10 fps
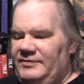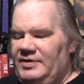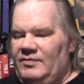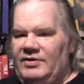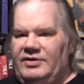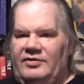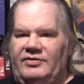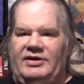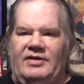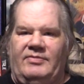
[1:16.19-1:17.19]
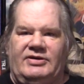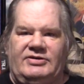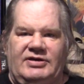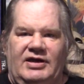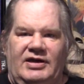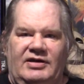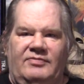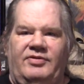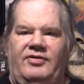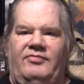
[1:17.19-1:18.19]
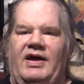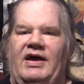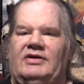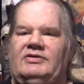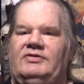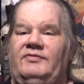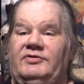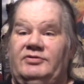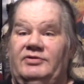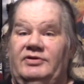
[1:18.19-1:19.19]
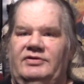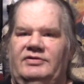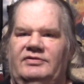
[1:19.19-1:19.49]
the one and only MSJ, Brother Max, for short.